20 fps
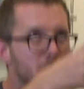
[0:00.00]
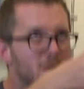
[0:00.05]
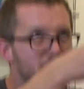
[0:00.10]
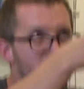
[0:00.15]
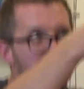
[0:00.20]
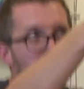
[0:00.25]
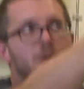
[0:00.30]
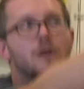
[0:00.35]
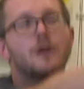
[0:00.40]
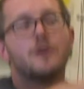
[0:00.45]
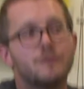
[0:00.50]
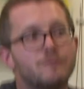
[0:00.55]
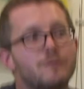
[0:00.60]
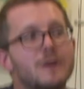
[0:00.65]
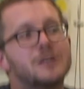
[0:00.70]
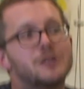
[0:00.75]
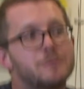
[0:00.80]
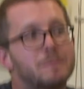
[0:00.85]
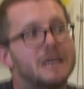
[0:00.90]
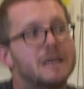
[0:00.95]
to a load of
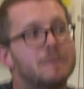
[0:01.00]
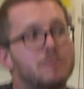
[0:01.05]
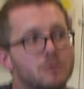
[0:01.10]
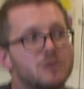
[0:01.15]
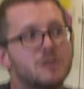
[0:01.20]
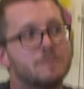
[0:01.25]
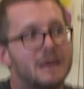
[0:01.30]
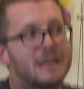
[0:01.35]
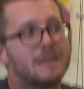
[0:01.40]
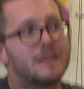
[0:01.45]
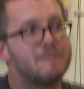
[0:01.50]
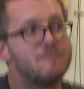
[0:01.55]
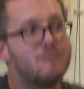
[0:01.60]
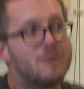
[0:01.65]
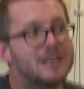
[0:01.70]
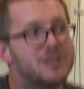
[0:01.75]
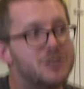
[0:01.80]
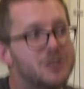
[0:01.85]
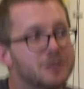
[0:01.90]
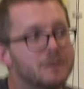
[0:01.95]
rich people to make them
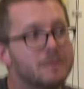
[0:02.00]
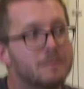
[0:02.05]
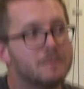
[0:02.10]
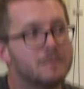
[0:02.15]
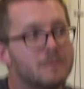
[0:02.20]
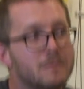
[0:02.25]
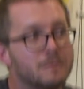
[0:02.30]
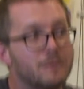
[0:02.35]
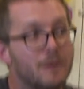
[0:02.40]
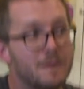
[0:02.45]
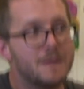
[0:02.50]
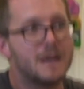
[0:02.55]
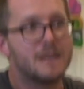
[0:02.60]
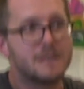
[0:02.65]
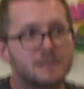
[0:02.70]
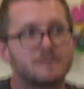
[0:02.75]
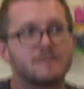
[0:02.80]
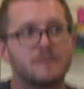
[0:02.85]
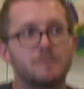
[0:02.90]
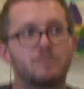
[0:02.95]
richer.
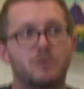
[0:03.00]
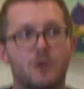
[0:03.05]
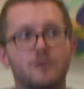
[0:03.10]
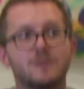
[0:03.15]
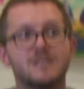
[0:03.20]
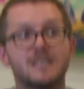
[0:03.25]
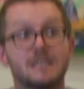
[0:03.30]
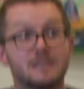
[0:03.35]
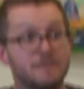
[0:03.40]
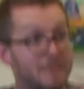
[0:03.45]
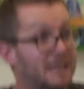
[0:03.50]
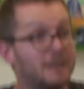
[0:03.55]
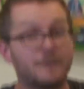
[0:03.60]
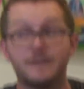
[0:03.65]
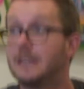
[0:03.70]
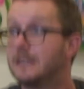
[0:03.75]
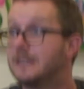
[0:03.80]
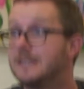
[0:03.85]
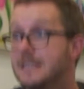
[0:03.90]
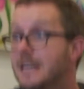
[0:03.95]
That's the process. The Bank of
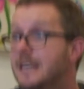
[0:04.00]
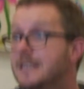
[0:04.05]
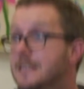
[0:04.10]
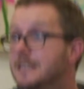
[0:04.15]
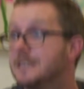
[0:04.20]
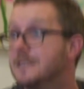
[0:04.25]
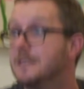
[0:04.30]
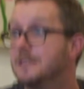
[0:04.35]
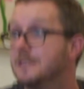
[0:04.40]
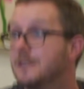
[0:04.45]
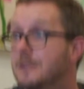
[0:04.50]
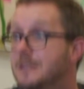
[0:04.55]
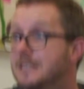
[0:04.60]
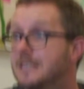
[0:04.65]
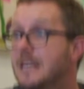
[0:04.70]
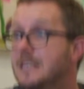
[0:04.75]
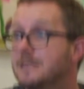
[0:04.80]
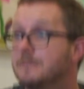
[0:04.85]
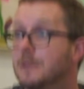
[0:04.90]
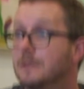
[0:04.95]
England says this in its own
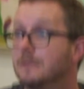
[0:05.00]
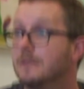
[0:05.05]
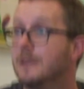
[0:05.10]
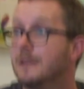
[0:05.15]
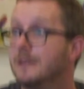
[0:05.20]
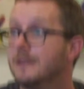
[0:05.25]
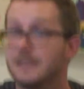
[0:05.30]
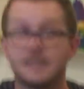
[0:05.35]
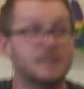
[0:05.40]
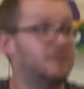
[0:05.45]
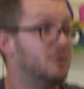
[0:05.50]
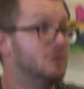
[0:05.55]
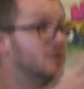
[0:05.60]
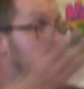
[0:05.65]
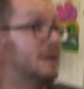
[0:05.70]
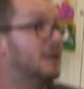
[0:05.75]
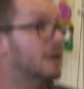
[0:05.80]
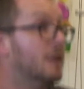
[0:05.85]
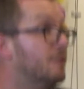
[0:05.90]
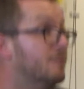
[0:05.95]
assessment. It says we just
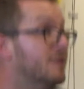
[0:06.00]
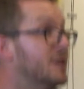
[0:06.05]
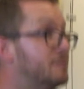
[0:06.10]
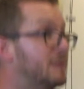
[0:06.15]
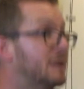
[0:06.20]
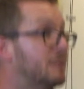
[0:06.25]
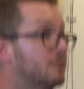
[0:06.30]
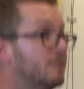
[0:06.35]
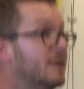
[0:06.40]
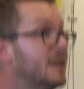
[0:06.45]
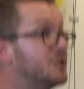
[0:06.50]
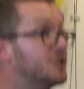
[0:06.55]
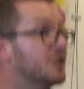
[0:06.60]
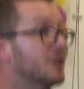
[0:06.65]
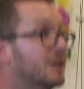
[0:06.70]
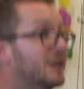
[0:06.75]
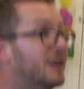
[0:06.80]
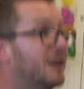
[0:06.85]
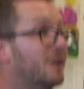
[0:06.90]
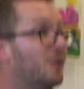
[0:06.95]
made a load of rich people richer.
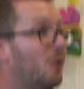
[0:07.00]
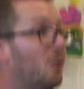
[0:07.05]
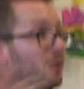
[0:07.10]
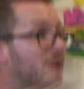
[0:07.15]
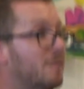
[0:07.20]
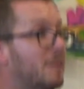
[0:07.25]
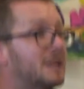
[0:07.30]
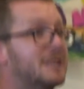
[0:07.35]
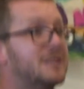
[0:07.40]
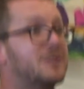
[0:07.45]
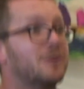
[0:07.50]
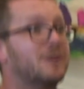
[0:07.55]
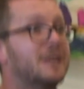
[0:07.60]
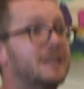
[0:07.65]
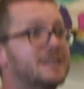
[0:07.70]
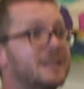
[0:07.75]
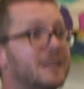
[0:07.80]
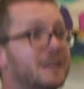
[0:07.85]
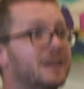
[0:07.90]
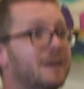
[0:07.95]
All the money's
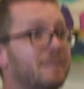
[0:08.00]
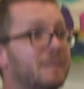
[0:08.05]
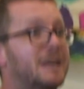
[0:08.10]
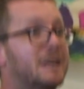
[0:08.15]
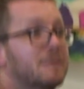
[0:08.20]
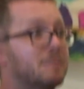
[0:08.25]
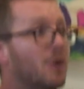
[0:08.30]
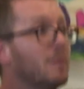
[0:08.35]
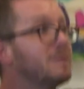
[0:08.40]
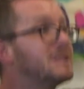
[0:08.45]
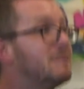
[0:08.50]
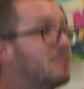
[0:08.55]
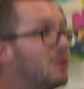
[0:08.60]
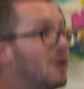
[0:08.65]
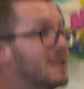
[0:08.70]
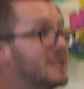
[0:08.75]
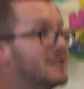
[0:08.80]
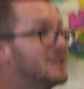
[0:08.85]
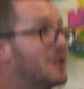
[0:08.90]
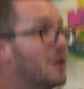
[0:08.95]
going to make the property
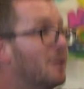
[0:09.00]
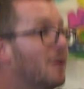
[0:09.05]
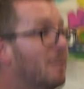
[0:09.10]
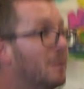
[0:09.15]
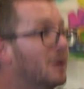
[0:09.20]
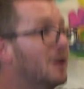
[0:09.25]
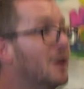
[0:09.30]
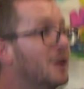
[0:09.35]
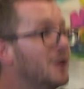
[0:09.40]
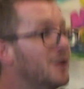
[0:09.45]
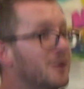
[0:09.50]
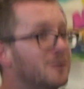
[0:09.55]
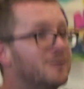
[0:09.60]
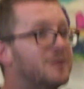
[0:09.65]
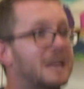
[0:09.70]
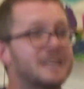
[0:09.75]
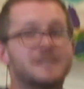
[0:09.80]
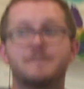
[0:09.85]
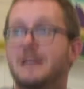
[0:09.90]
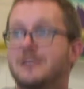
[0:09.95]
prices go up. Who
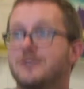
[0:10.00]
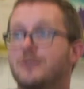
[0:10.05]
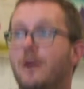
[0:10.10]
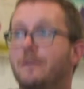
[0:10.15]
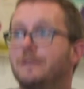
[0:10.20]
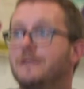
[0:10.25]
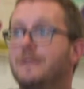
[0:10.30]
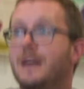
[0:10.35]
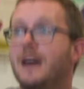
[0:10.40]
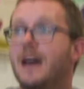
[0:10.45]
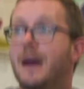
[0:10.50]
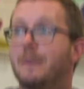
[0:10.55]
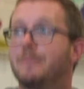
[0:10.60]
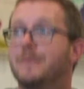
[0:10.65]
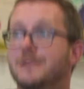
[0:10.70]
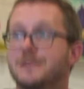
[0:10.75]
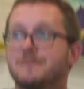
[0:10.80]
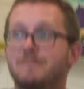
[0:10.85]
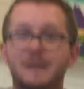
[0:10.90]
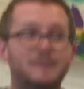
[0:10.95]
gets better off if that
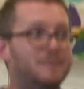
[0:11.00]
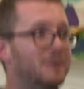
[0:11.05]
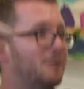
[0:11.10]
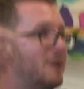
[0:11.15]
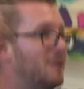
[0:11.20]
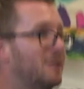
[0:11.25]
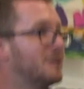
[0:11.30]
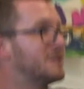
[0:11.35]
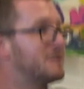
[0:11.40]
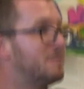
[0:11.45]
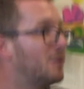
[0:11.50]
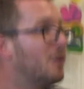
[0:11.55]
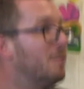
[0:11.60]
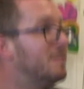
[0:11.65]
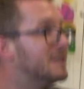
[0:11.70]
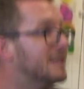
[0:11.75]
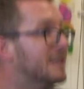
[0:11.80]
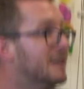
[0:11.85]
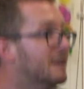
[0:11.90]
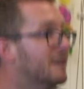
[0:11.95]
happens? People who own lots of
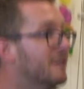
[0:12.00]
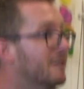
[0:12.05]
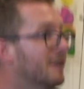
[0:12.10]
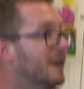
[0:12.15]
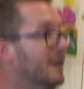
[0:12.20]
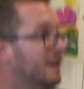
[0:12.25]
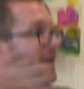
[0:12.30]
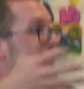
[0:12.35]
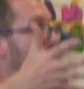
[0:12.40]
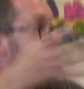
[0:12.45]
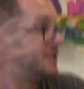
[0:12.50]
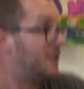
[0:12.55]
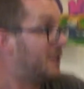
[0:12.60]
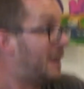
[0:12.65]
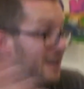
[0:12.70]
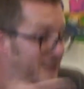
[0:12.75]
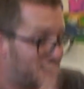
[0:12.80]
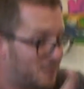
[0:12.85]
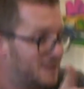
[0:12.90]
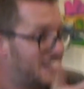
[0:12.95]
property, right? So
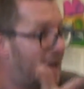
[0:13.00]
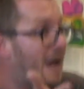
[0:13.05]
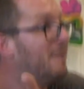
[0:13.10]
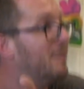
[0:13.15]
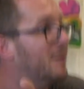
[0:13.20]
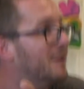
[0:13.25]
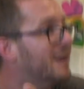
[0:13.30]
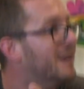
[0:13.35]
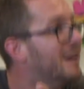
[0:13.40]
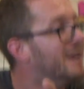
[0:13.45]
that's what's happened.